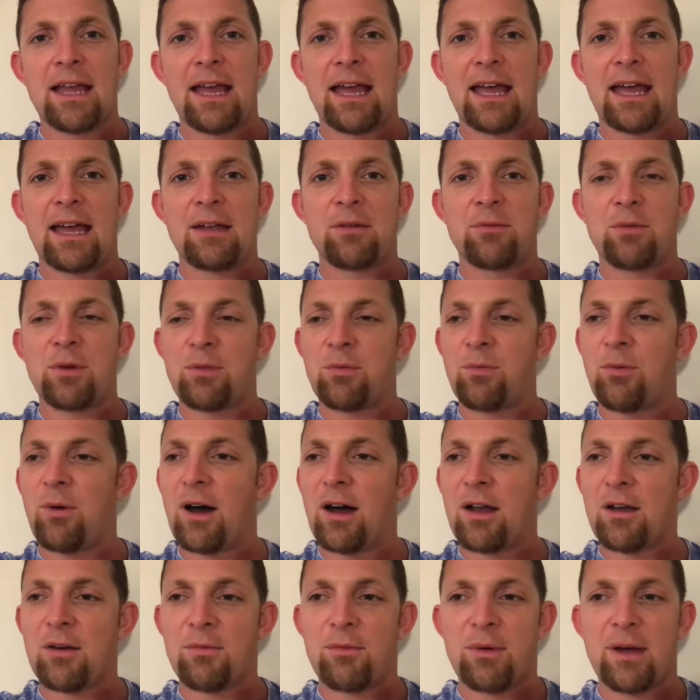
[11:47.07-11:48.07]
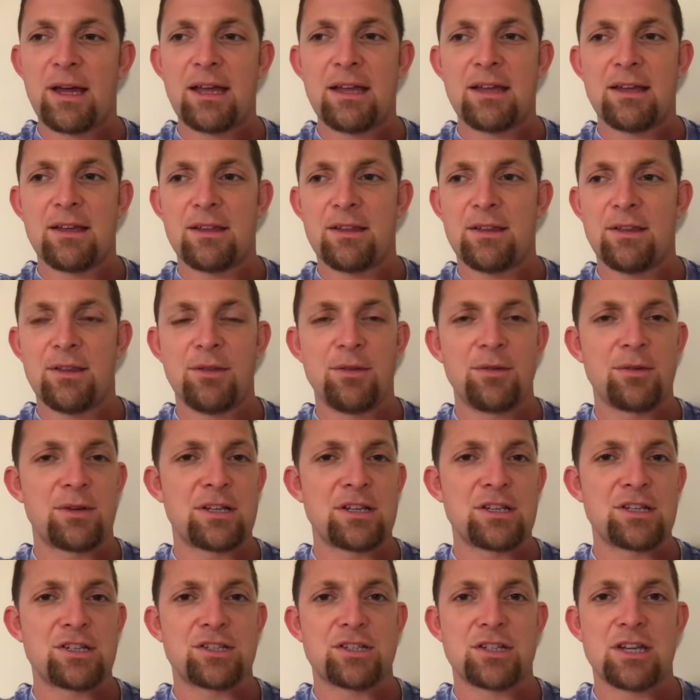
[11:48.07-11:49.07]
And with water weight, you
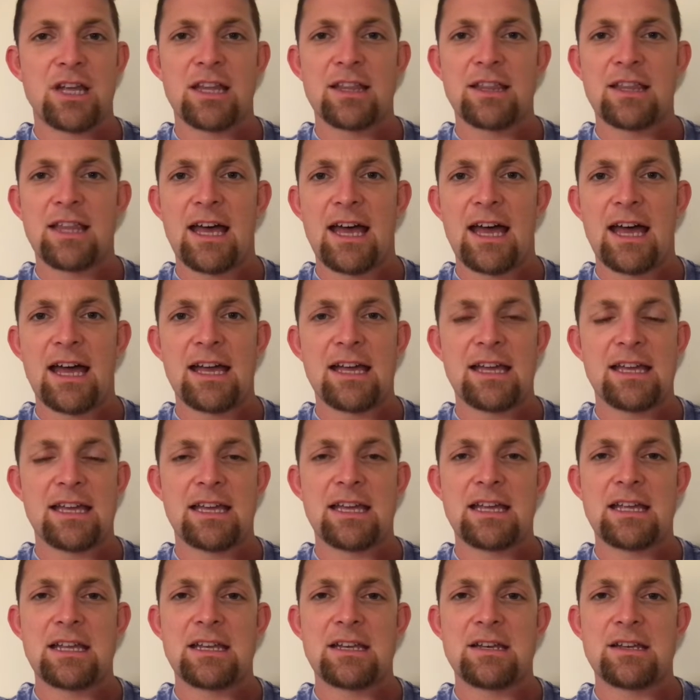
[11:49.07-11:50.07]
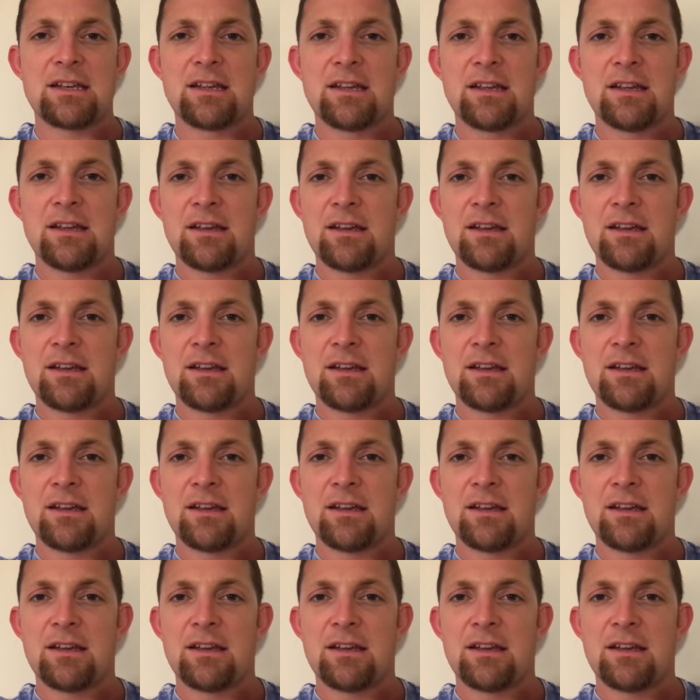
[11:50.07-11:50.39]
can shed that in,